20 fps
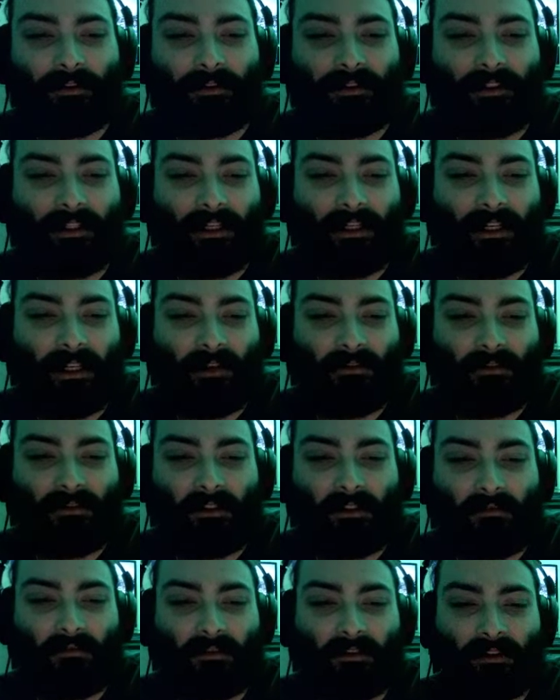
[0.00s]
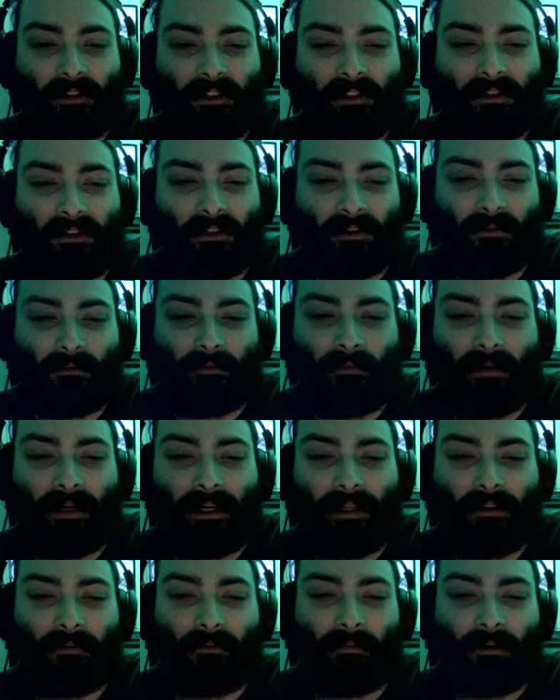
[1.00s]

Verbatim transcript: and KFC releases bath